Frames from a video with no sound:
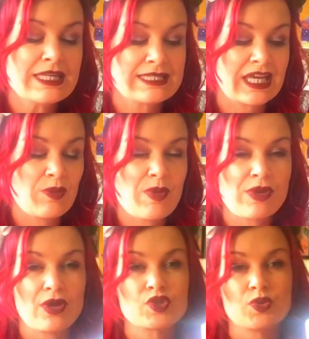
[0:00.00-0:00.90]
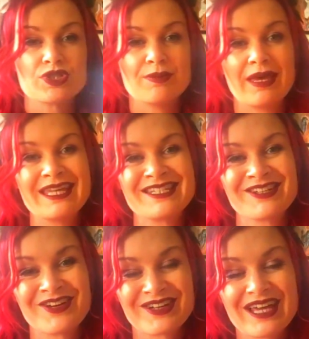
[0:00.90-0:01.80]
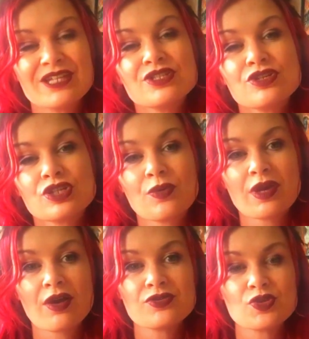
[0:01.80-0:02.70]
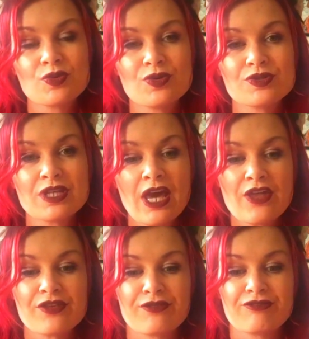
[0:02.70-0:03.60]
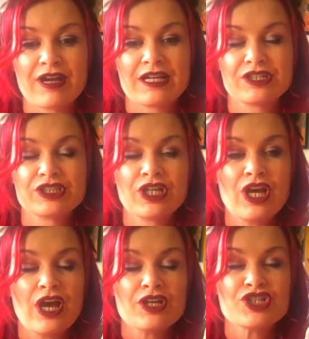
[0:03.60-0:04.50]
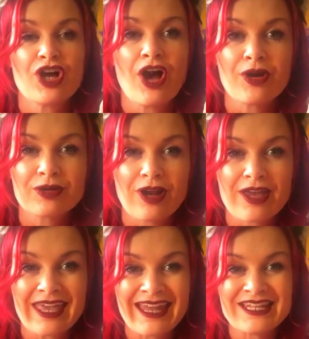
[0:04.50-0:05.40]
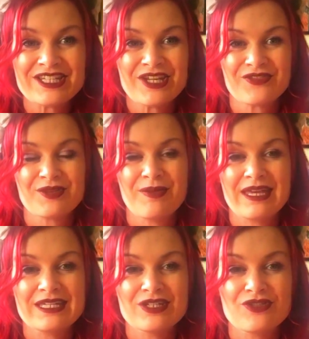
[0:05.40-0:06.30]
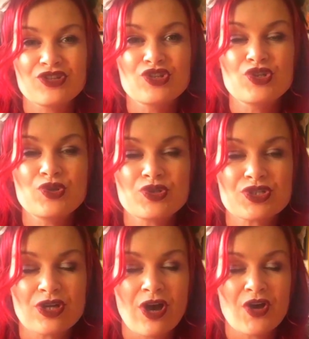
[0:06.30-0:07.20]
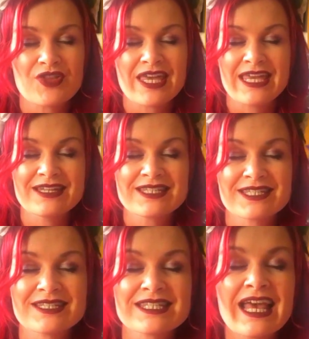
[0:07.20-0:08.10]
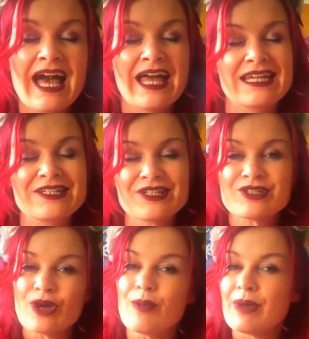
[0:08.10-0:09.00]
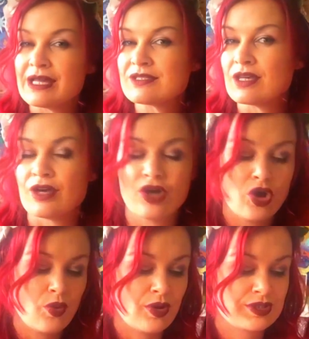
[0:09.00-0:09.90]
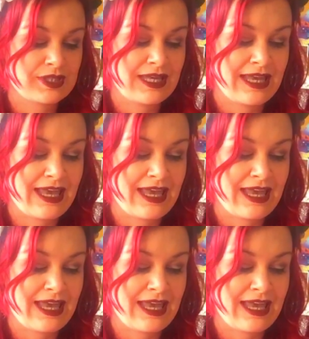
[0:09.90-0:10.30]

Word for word: Second week we go towards the maiden goddess so we go towards the fresh childlike energy of the maiden the new start the innocence and it does not matter what